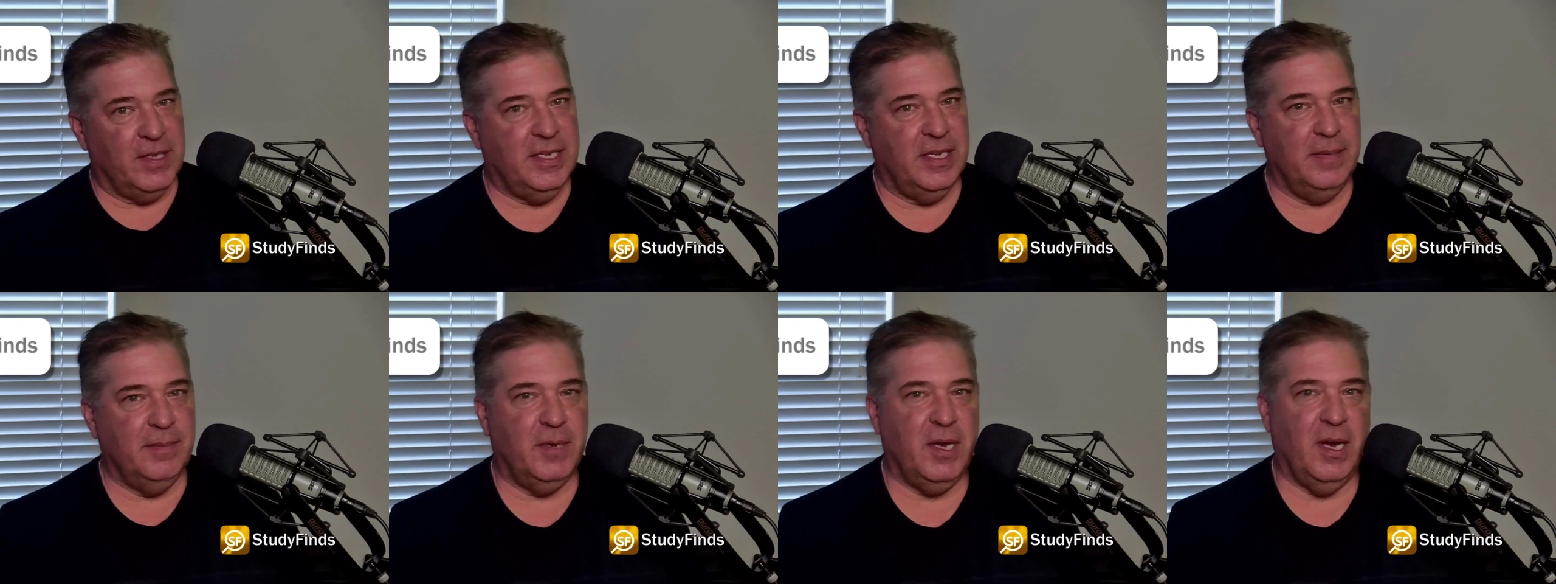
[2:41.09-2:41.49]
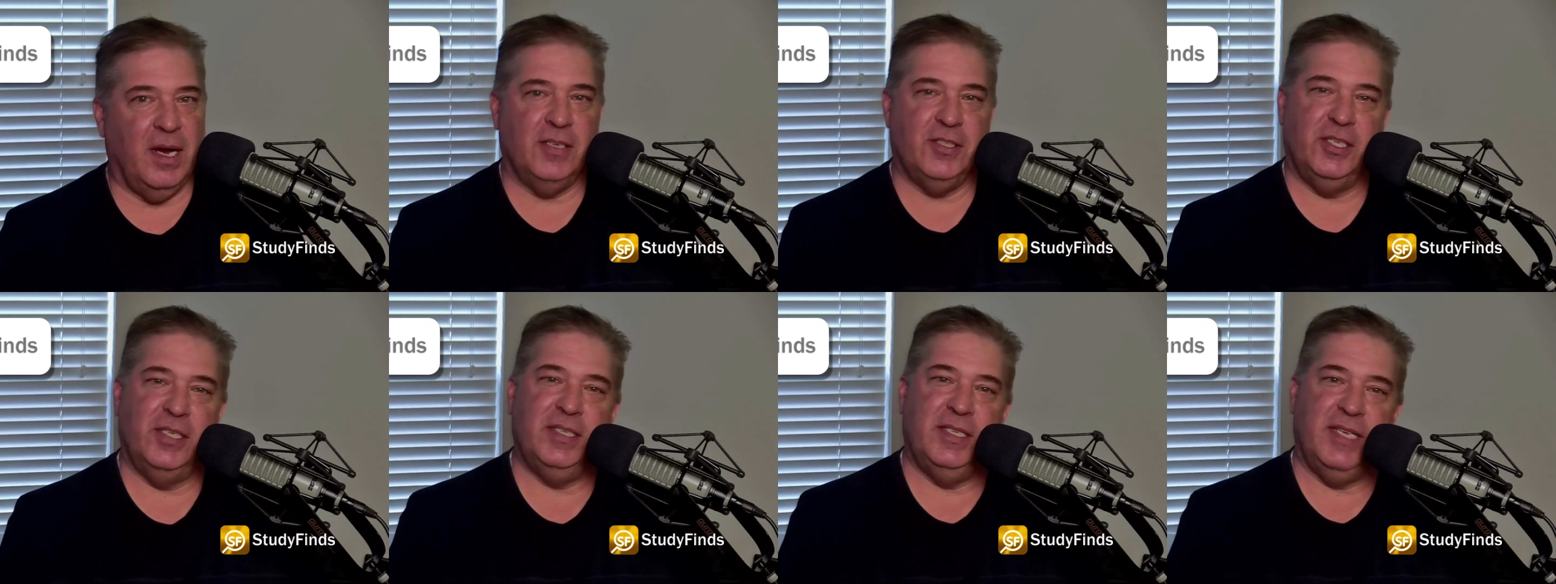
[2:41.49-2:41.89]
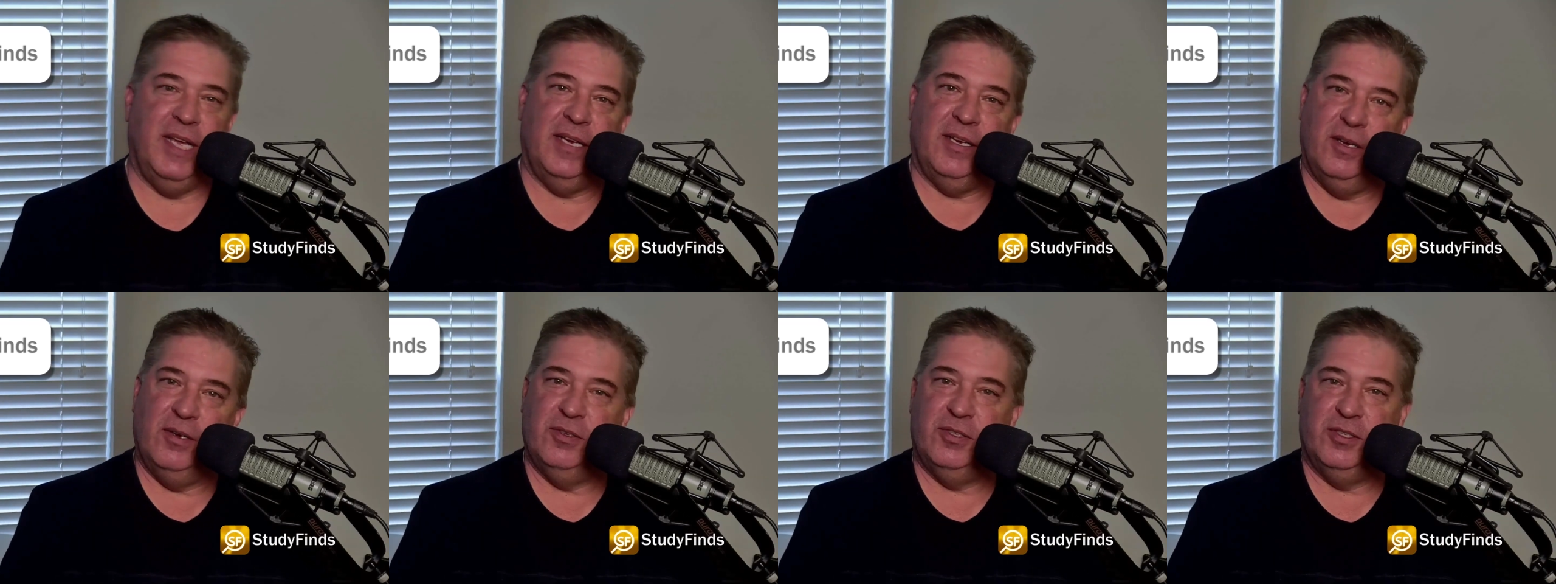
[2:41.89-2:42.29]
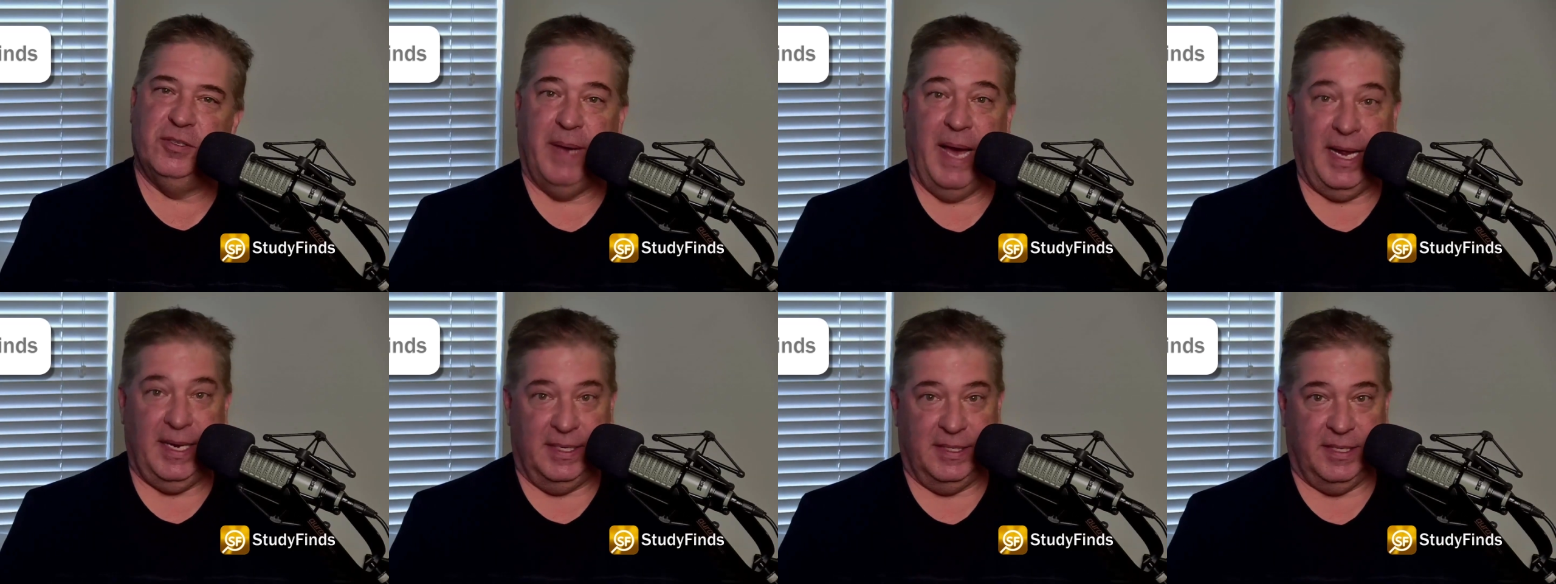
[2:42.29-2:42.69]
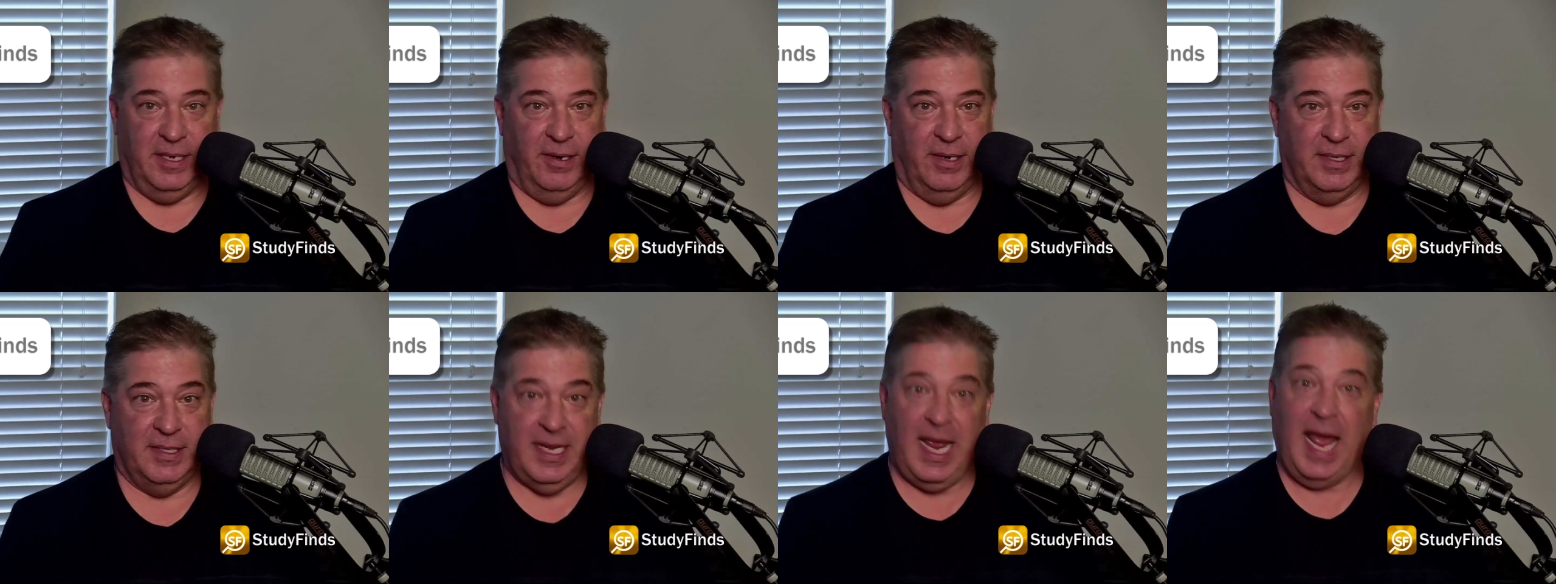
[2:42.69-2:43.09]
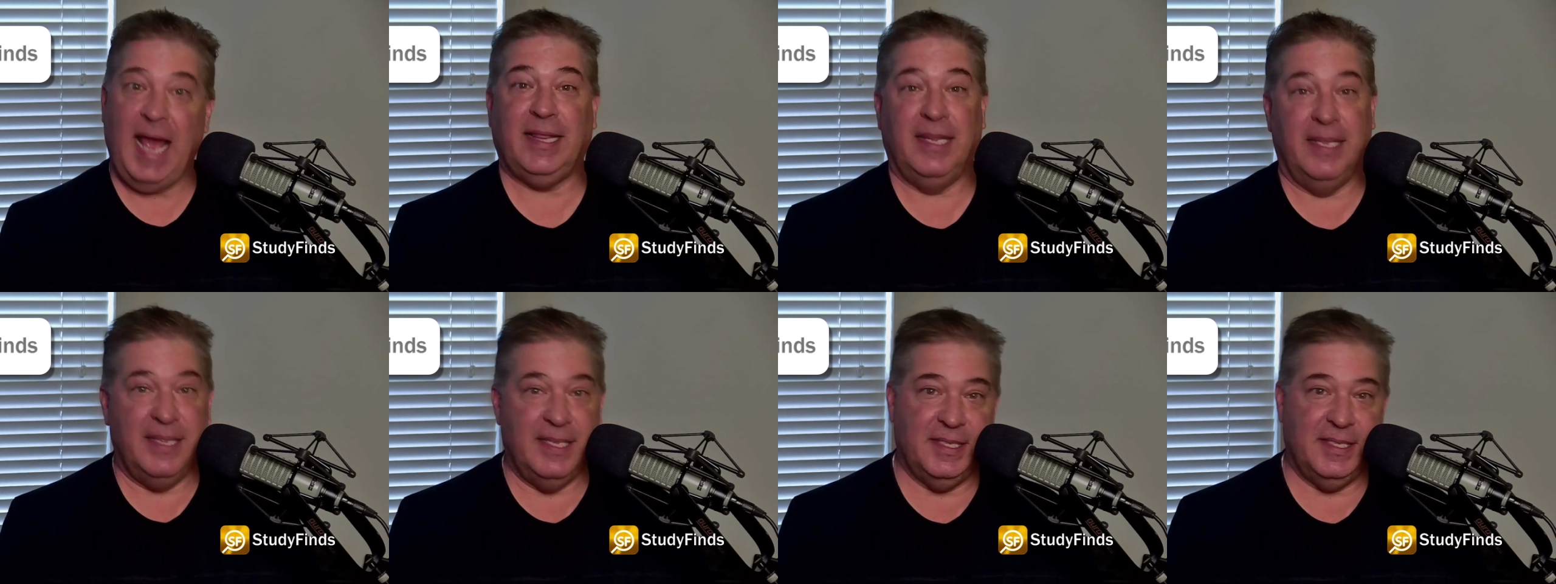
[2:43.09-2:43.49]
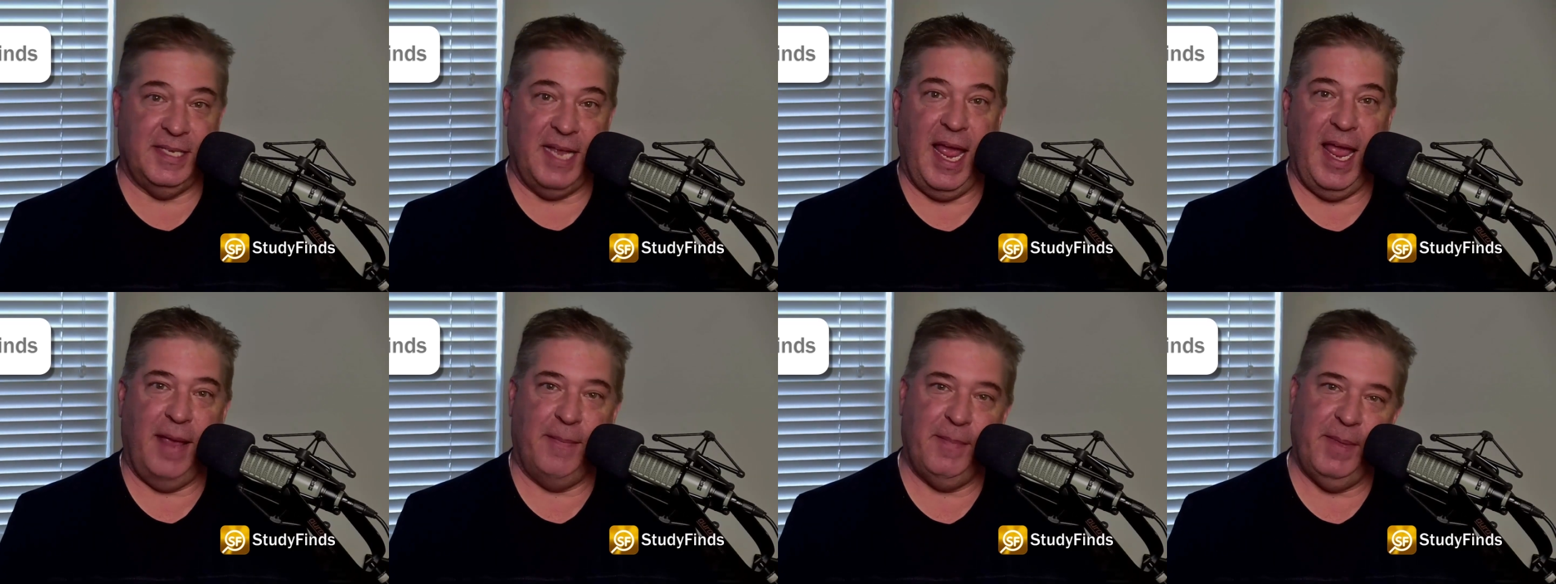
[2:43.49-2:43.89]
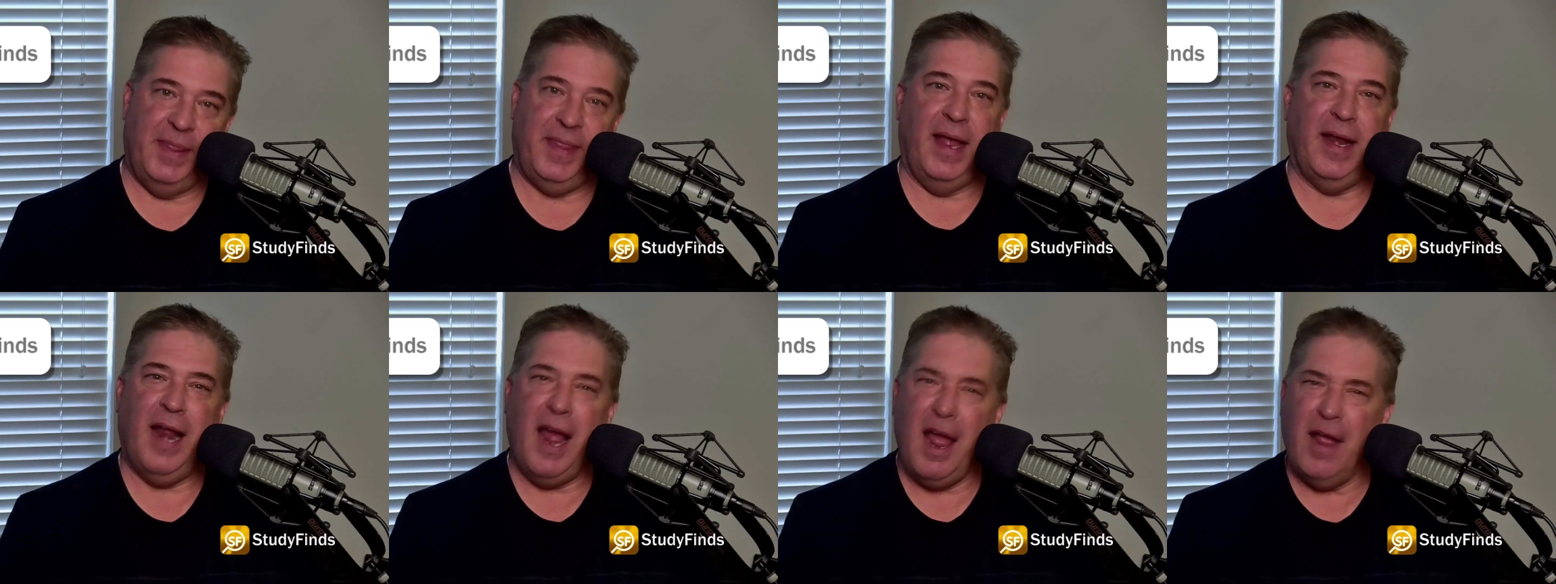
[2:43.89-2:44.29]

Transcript: the team cautions that no two bodies are exactly the same and that